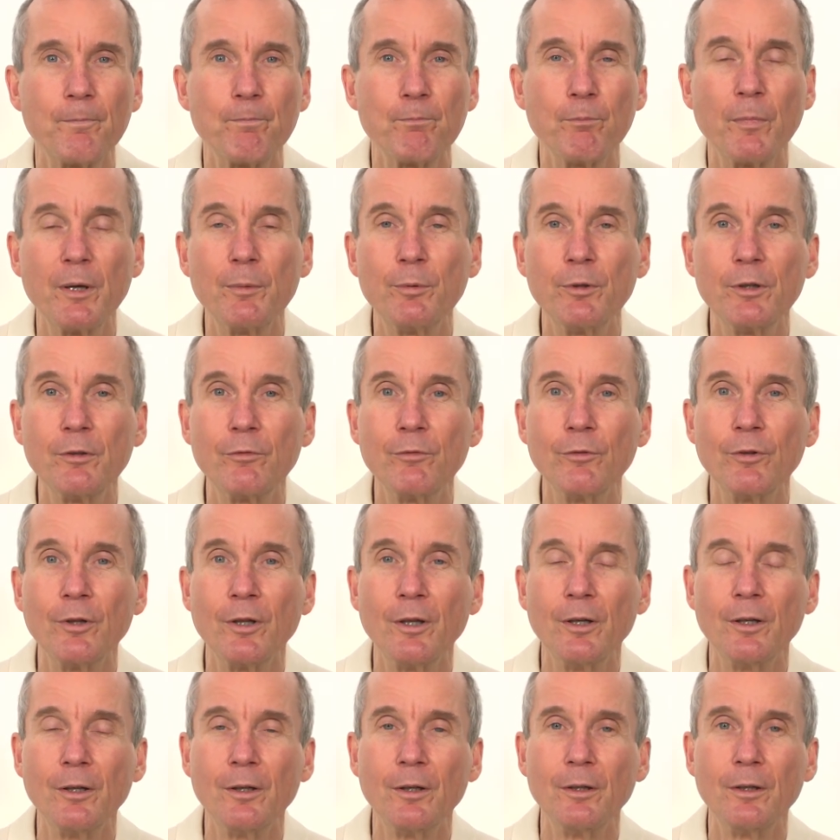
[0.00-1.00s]
Maybe even
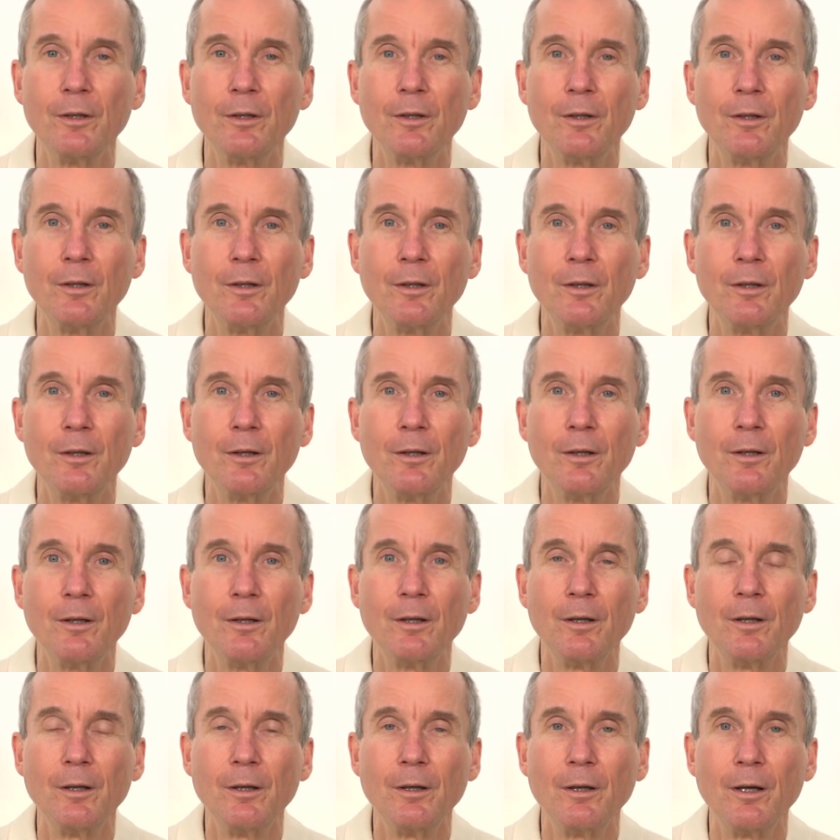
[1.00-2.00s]

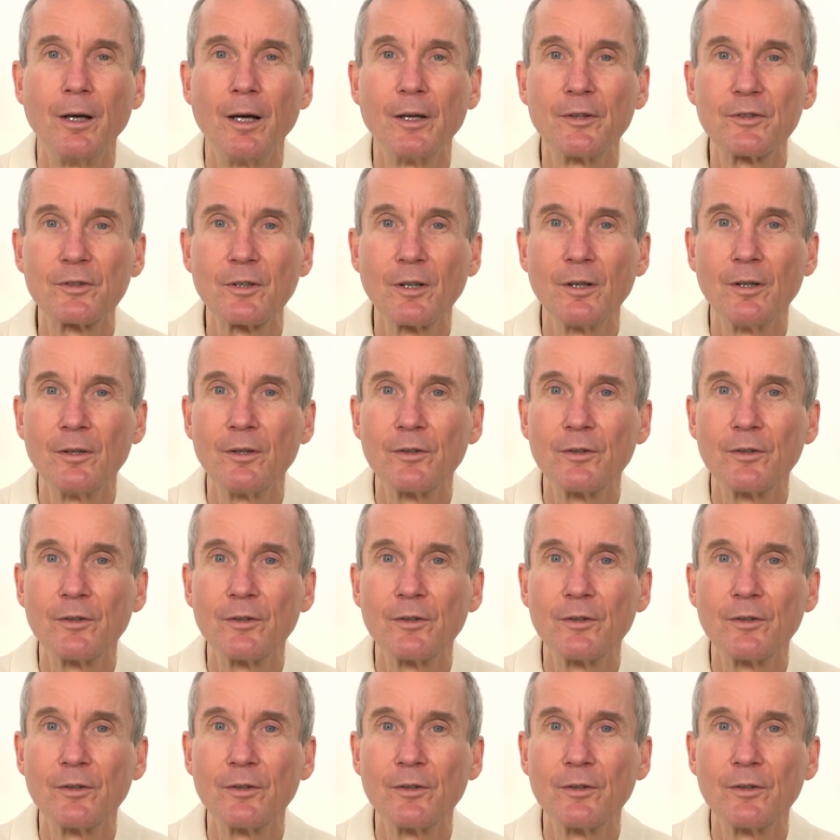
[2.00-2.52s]
has